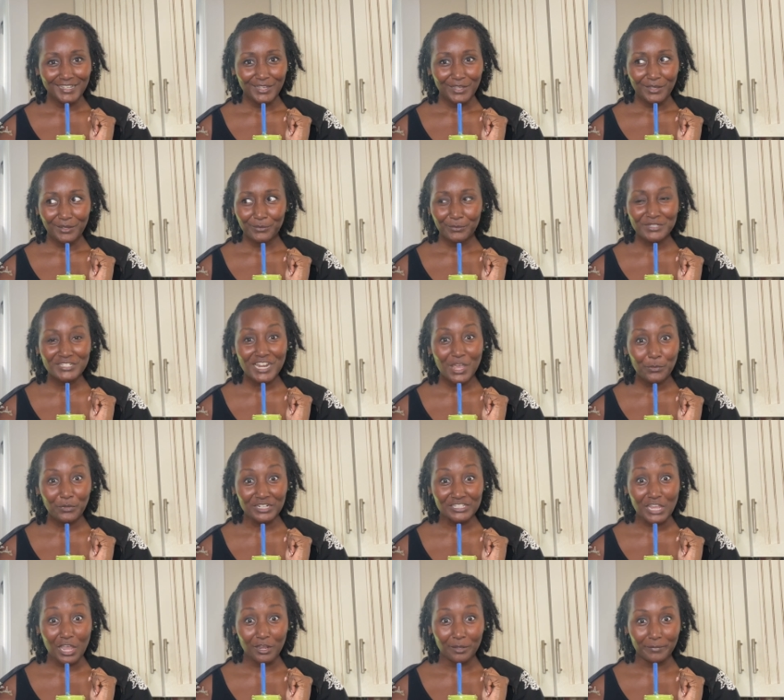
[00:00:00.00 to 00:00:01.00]
what y'all want
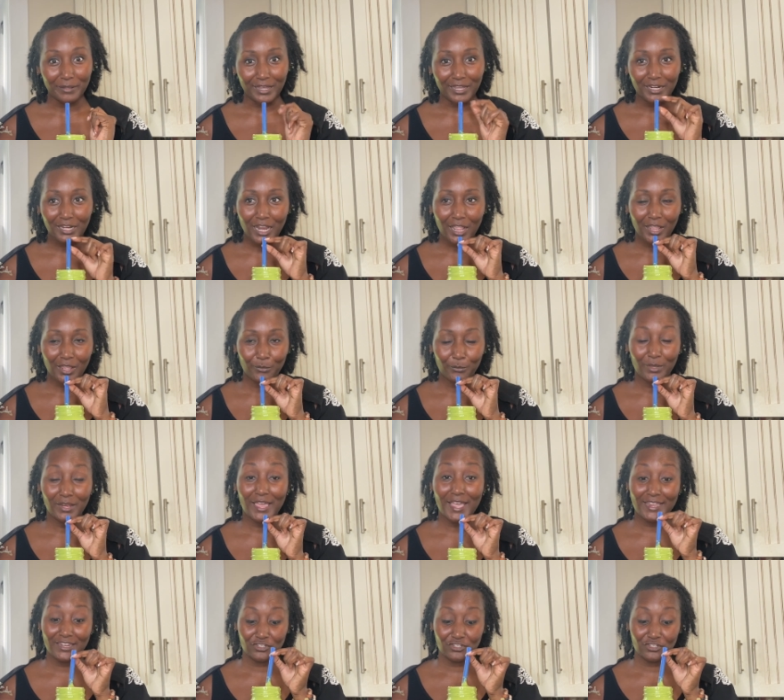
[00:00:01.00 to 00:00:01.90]
to talk about while I